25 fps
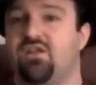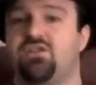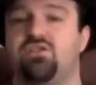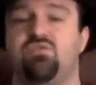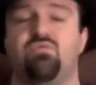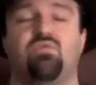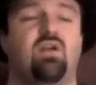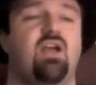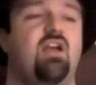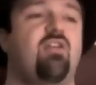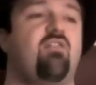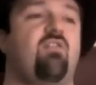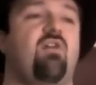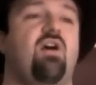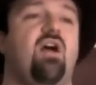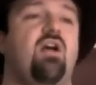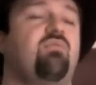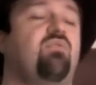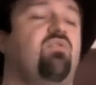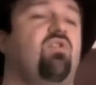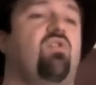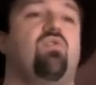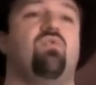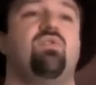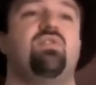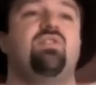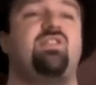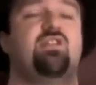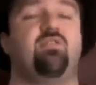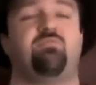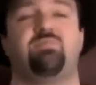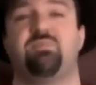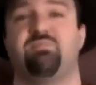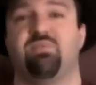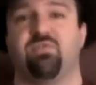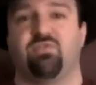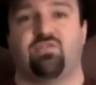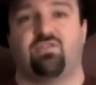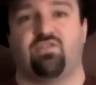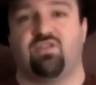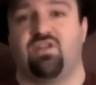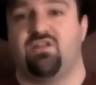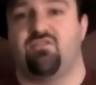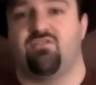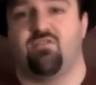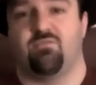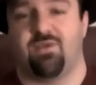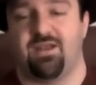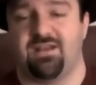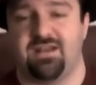You will have, I will always have people
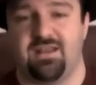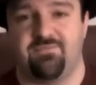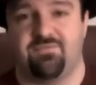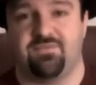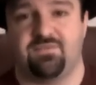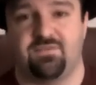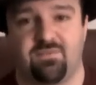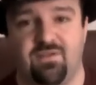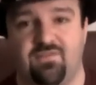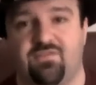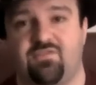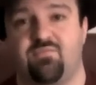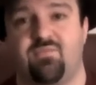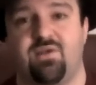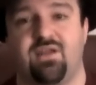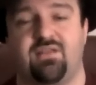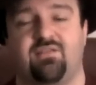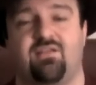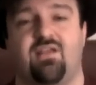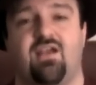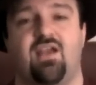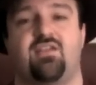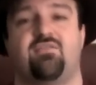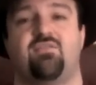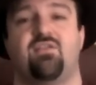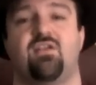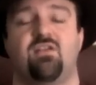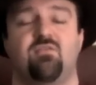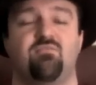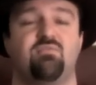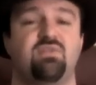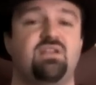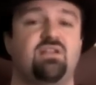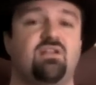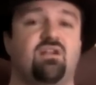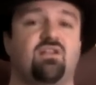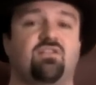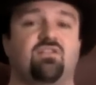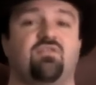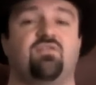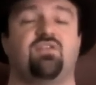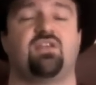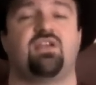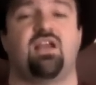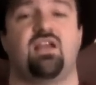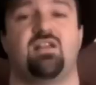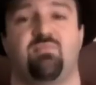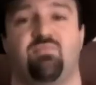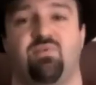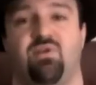slandering my name for the rest of my life because of
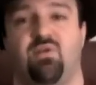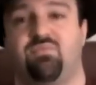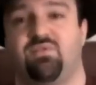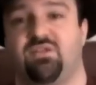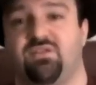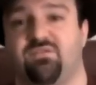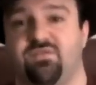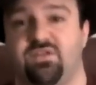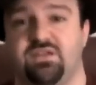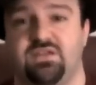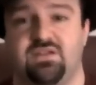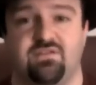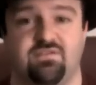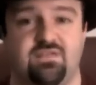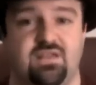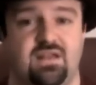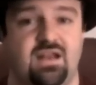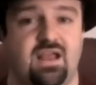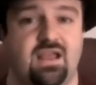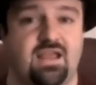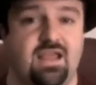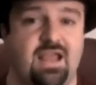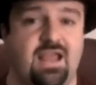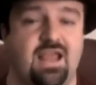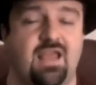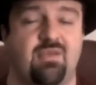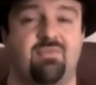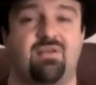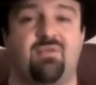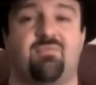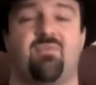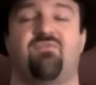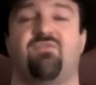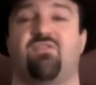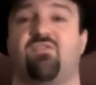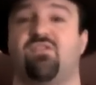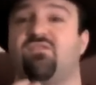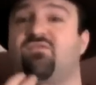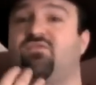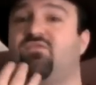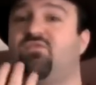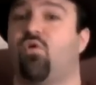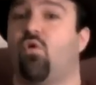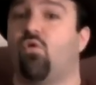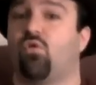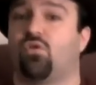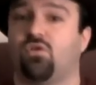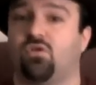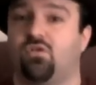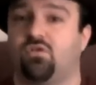the kind of public figure that I am, and I'm a very
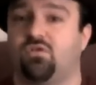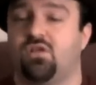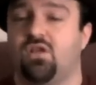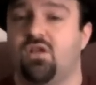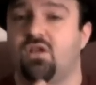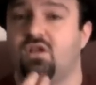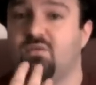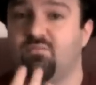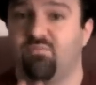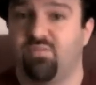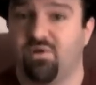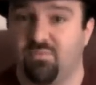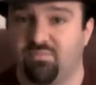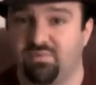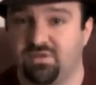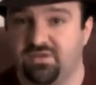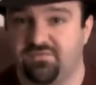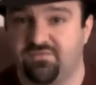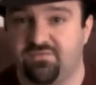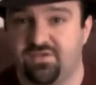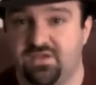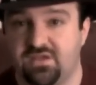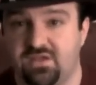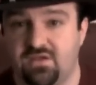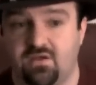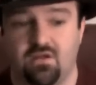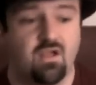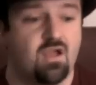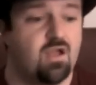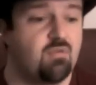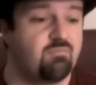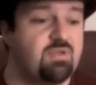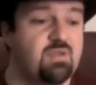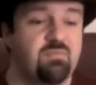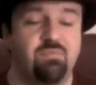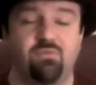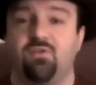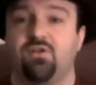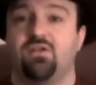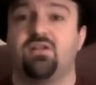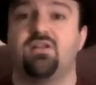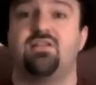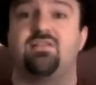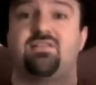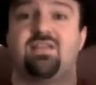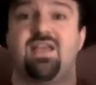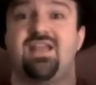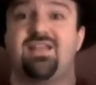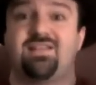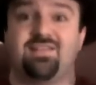vocal public figure. People are
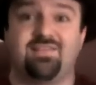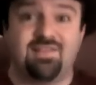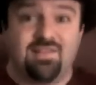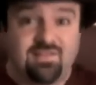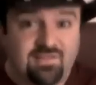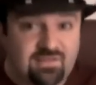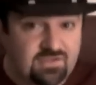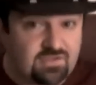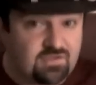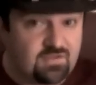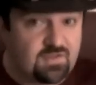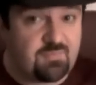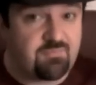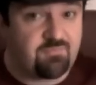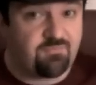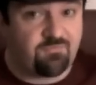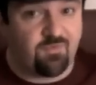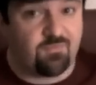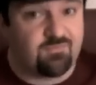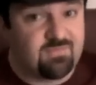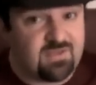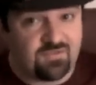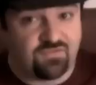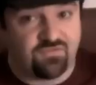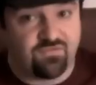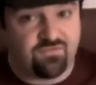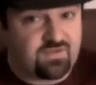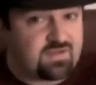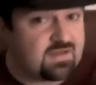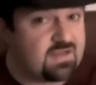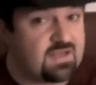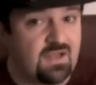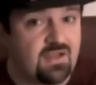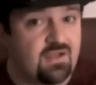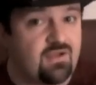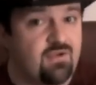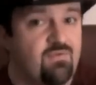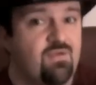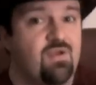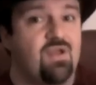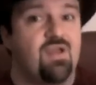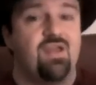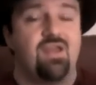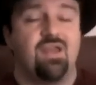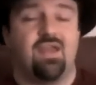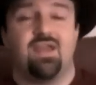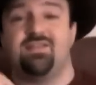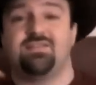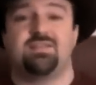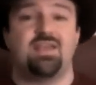going to take this clip from this video
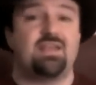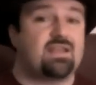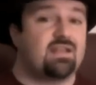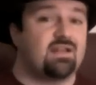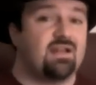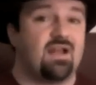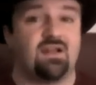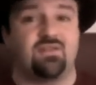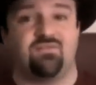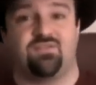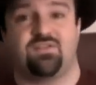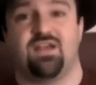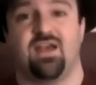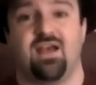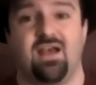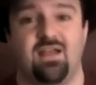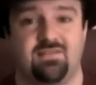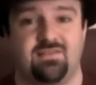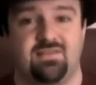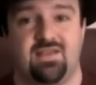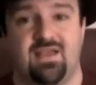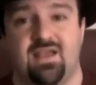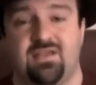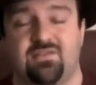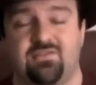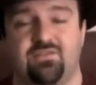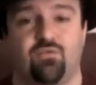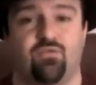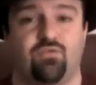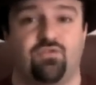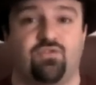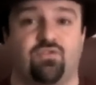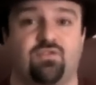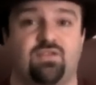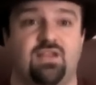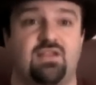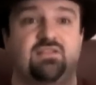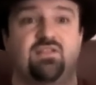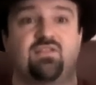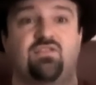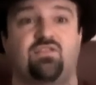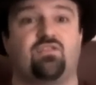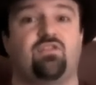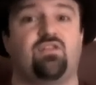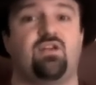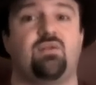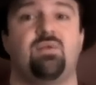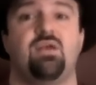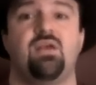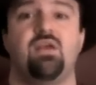and take it out of context, or they'll take this
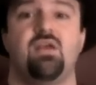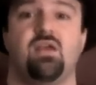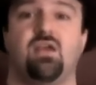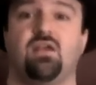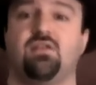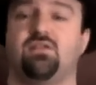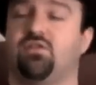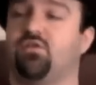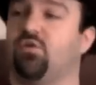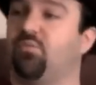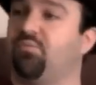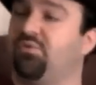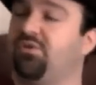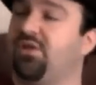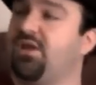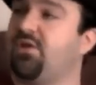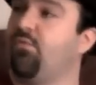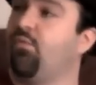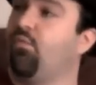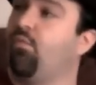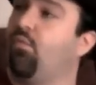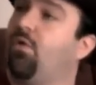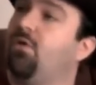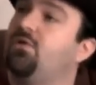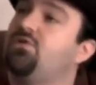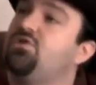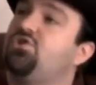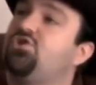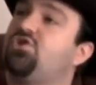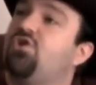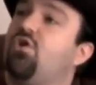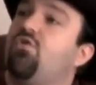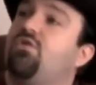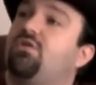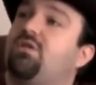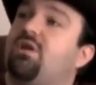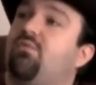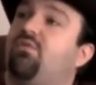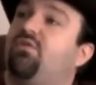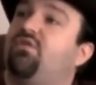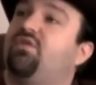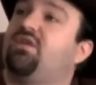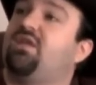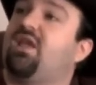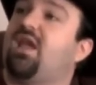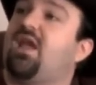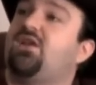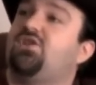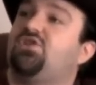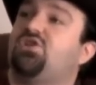clip and then they'll play one joke that was
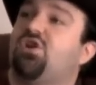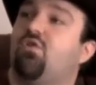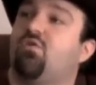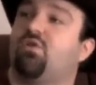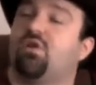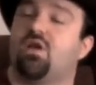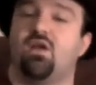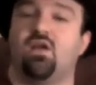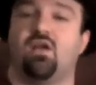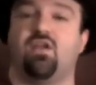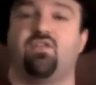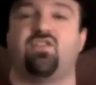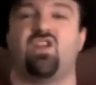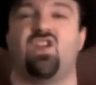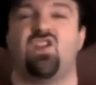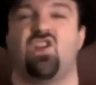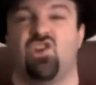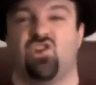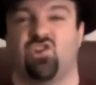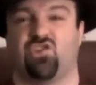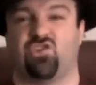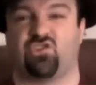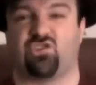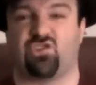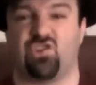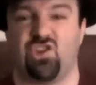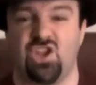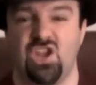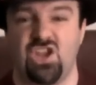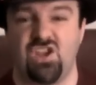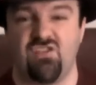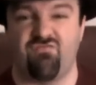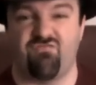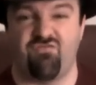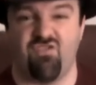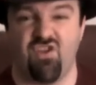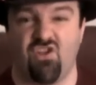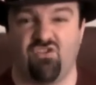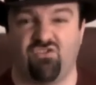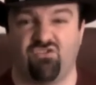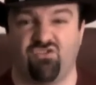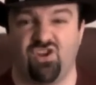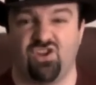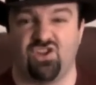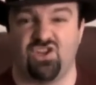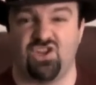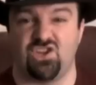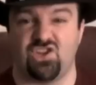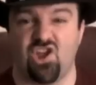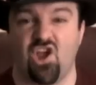a gay joke and say, see, Phil
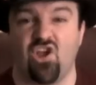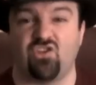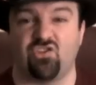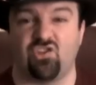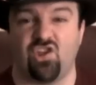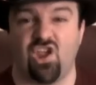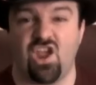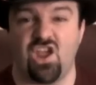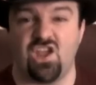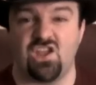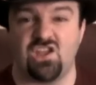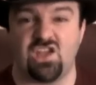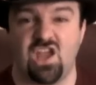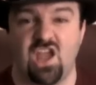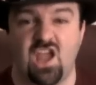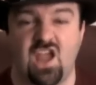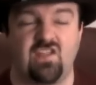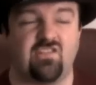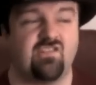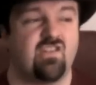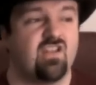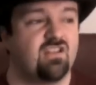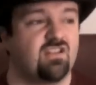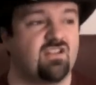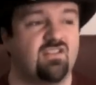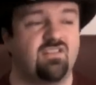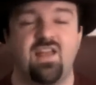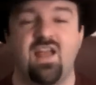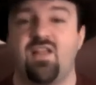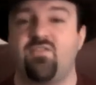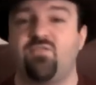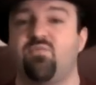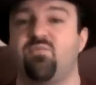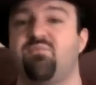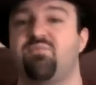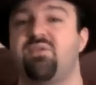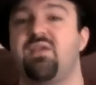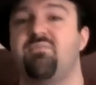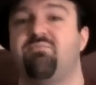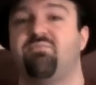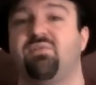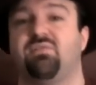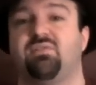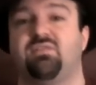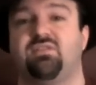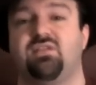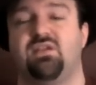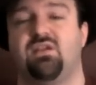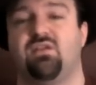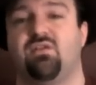really does hate gays. Because that's what
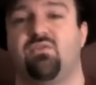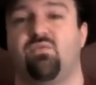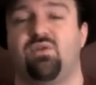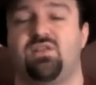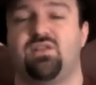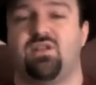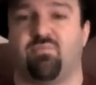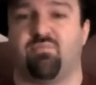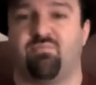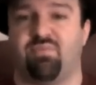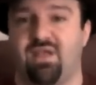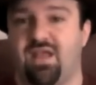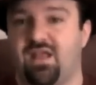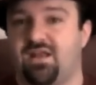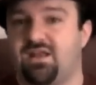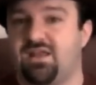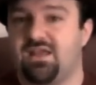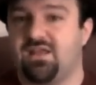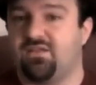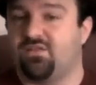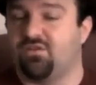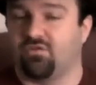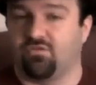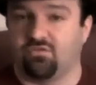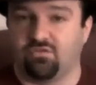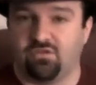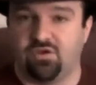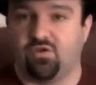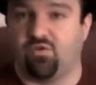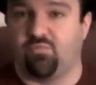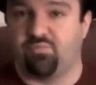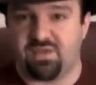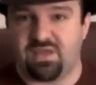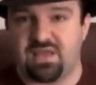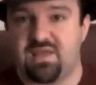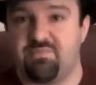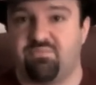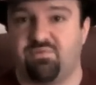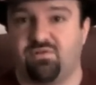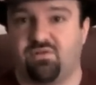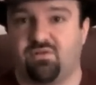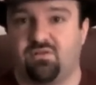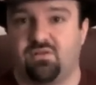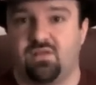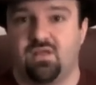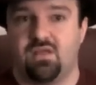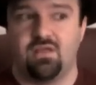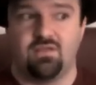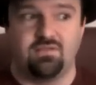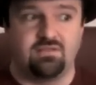people do when they're petty and they're little
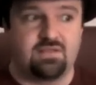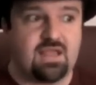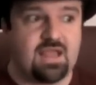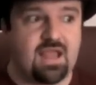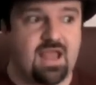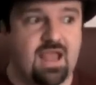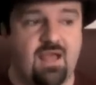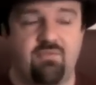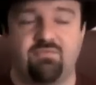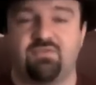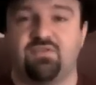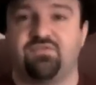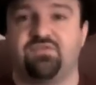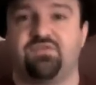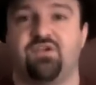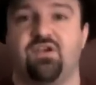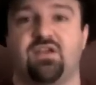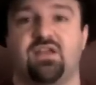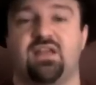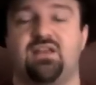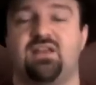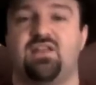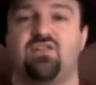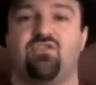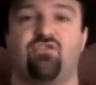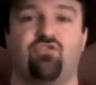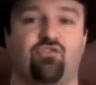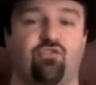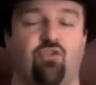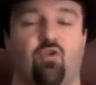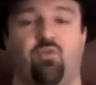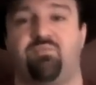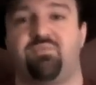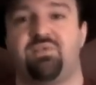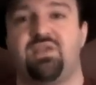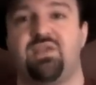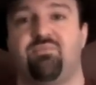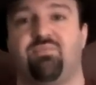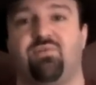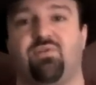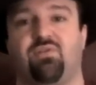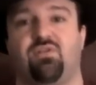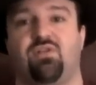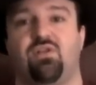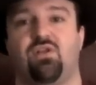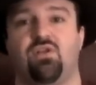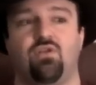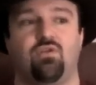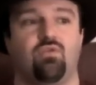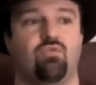people. They have to fucking insult
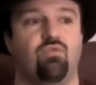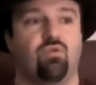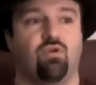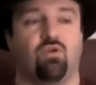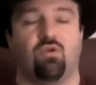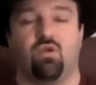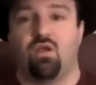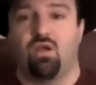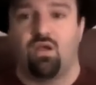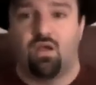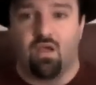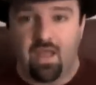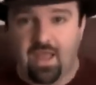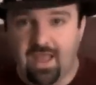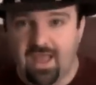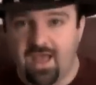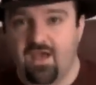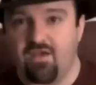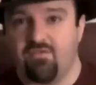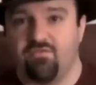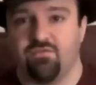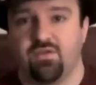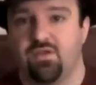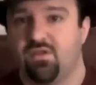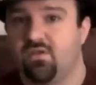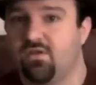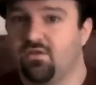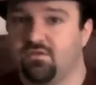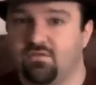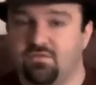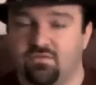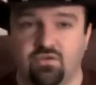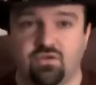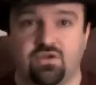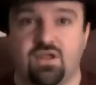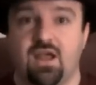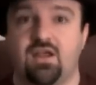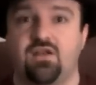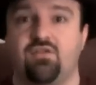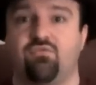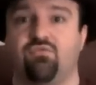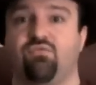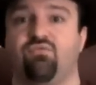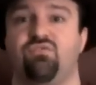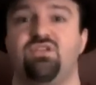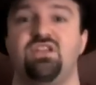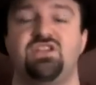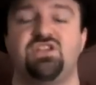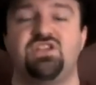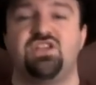people who are, have the kind
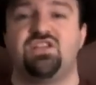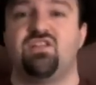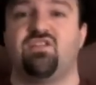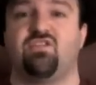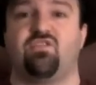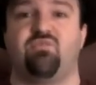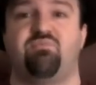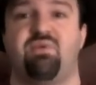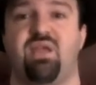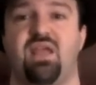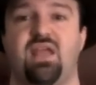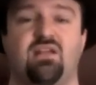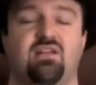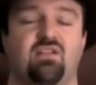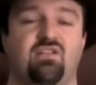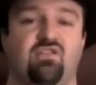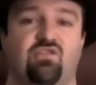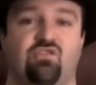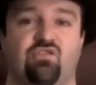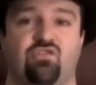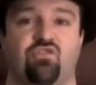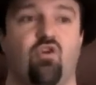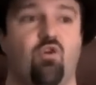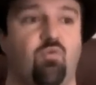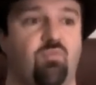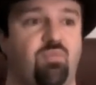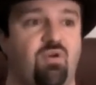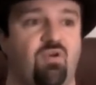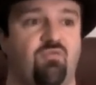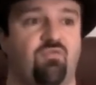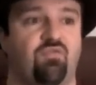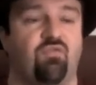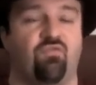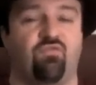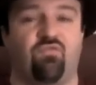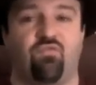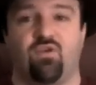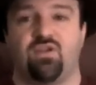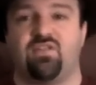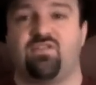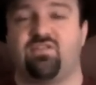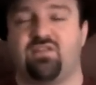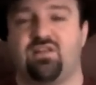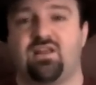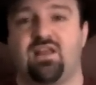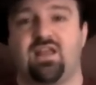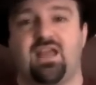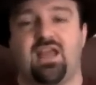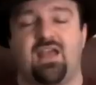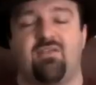of reach and the span and the scope of the voice
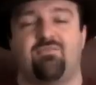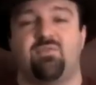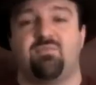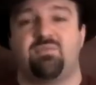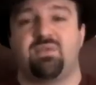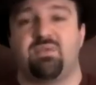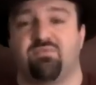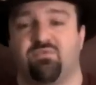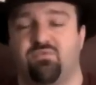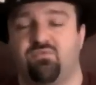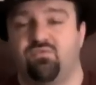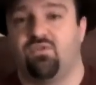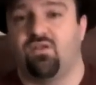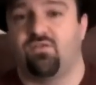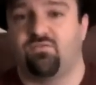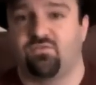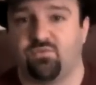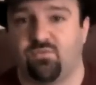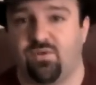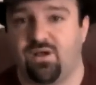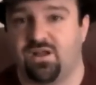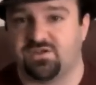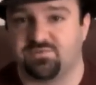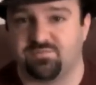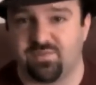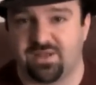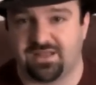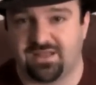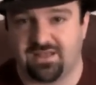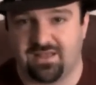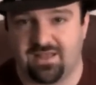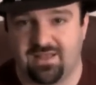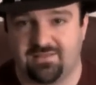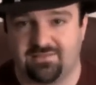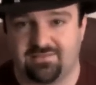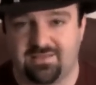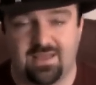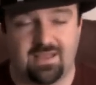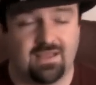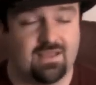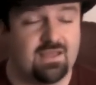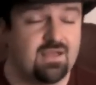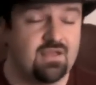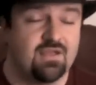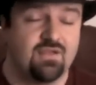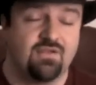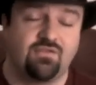that I have and the people who love to watch my content.